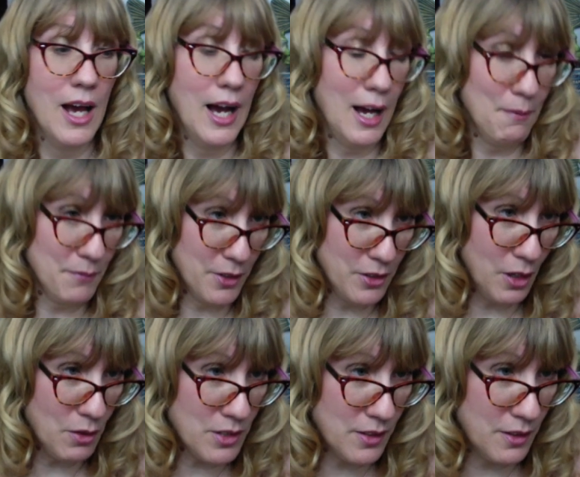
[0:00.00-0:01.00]
Um, the
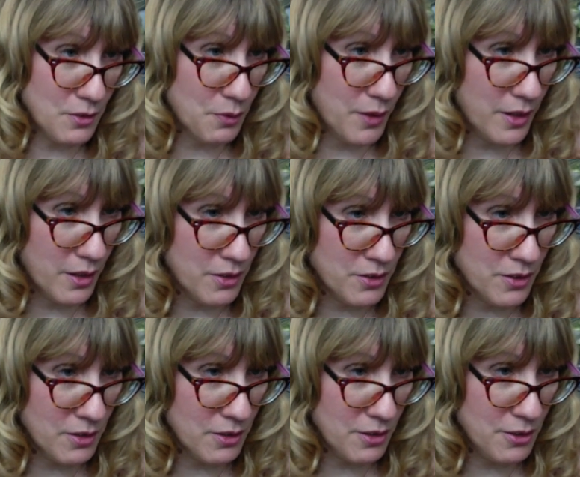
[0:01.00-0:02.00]
notes in this one are
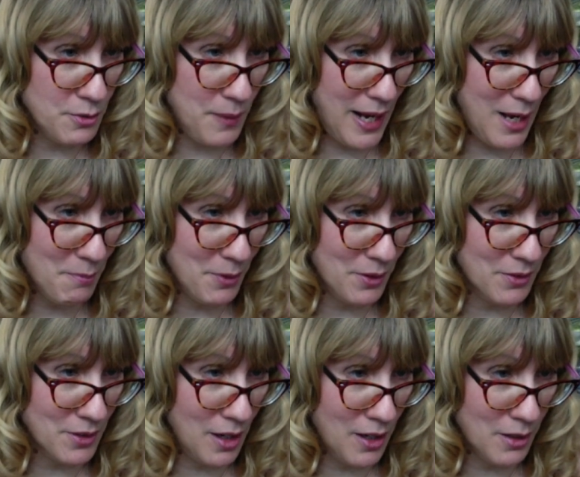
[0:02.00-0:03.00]
sun-crisp
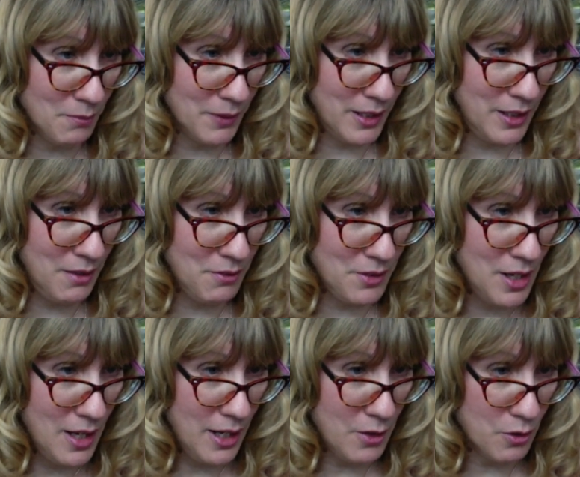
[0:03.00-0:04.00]
apples, autumn leaves,
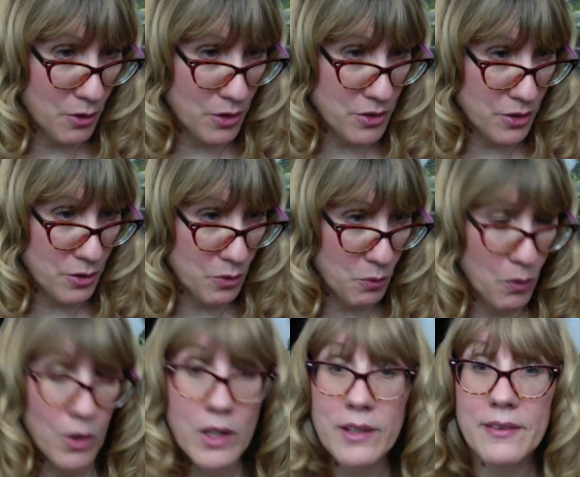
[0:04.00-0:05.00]
and orchard
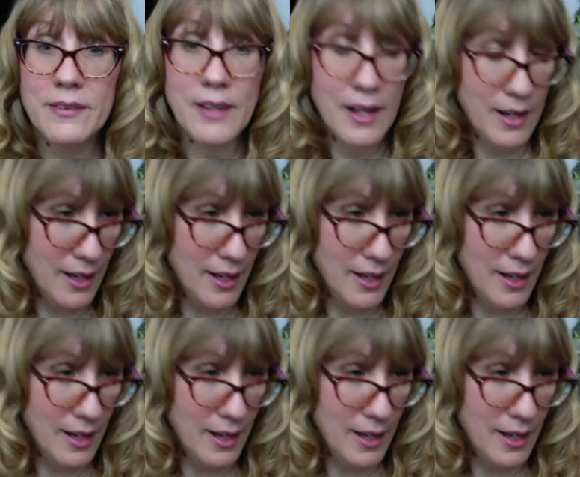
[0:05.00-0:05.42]
woods.